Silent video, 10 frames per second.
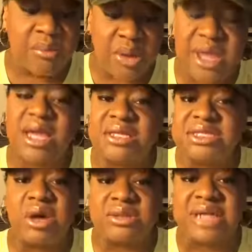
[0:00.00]
breaking
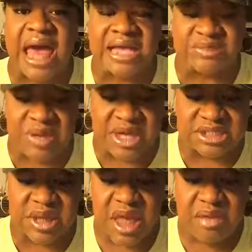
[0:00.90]
soul ties
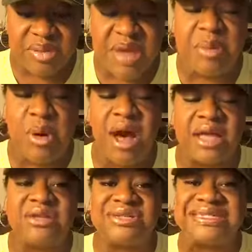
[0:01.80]
because people
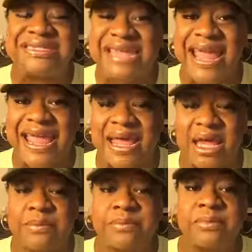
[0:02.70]

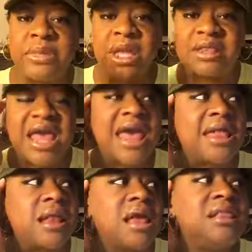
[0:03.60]
understand that
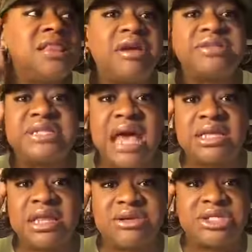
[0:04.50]
their t-
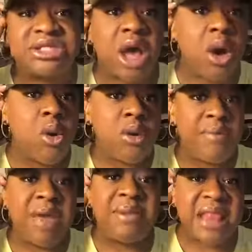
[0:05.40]
their soul and
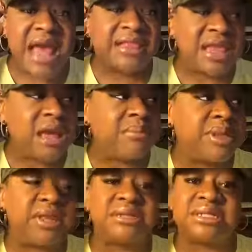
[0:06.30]
maybe not them
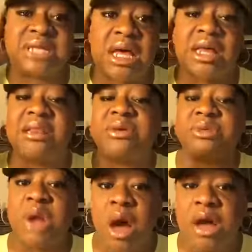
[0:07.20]
but their son their
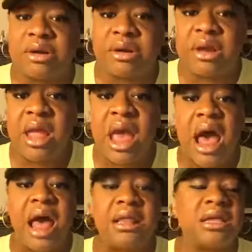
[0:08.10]
daughter
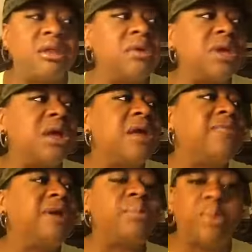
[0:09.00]
hallelujah
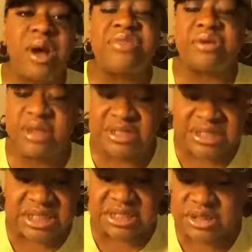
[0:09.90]
their brother their
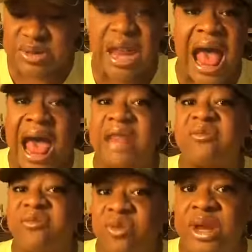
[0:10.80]
sister and on a
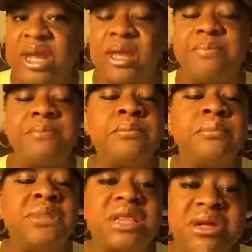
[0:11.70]
friend
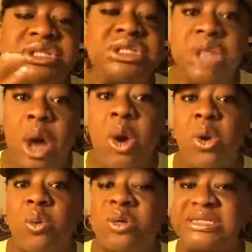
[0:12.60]
their
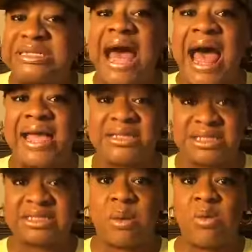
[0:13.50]
soul was tied to
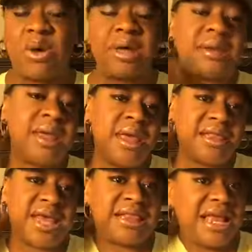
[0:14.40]
someone
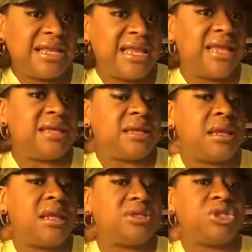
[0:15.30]
that they needed
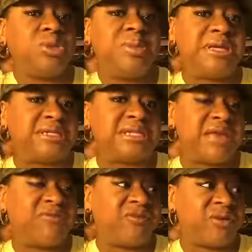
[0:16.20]
to be
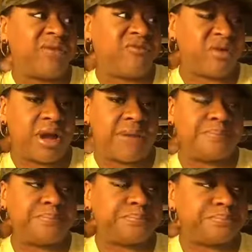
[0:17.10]
set free from
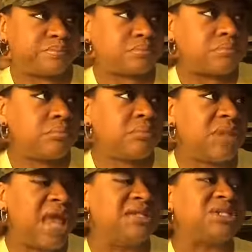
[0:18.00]

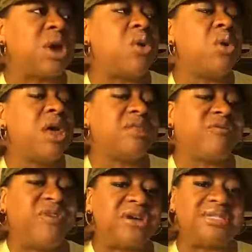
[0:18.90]
and so, the
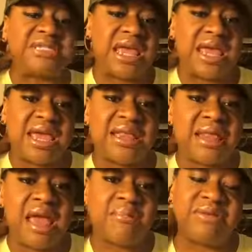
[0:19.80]
first thing in the
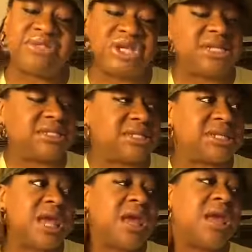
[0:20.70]
name of Jesus,
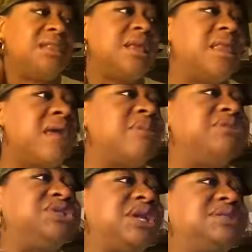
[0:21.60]
in the name of
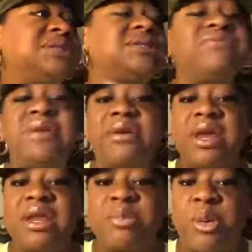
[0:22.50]
Jesus, if there are
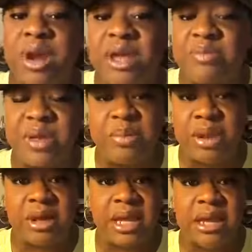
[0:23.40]
any praying people
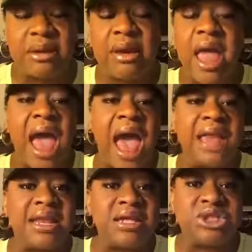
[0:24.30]
on here, I
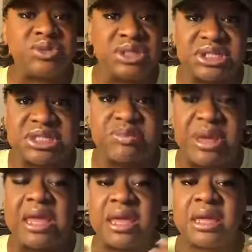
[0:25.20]
need you to just
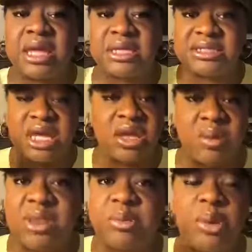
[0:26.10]
be
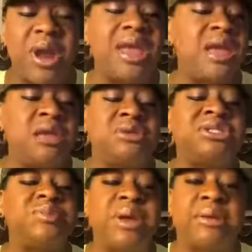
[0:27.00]
continuing to pray in your
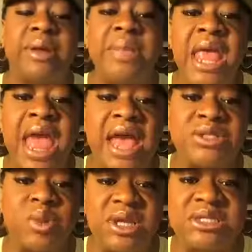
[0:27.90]
spirit as
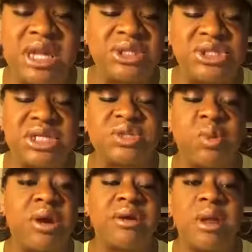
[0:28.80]
we teach this
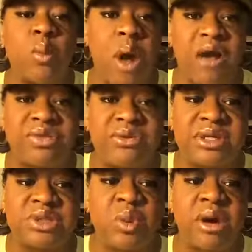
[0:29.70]
word and walk through
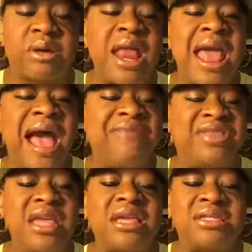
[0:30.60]
this word. I
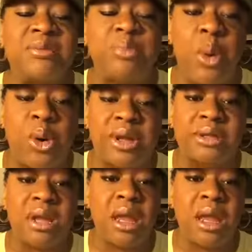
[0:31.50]
think it's important